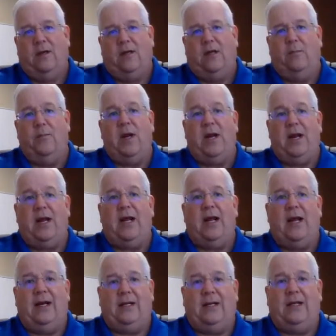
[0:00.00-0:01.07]
You
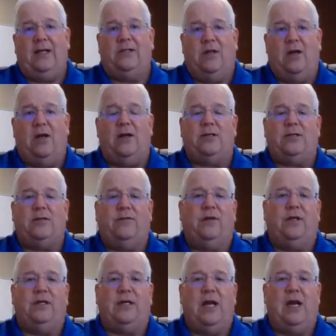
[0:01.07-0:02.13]
mitigate these loss of
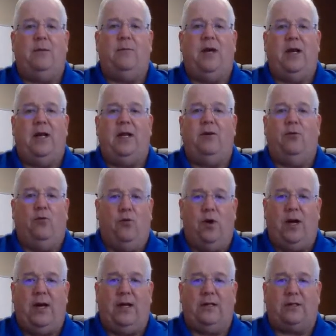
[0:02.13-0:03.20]
containment
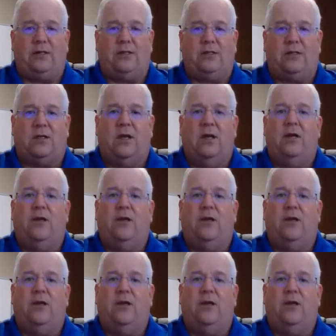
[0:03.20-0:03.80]
risks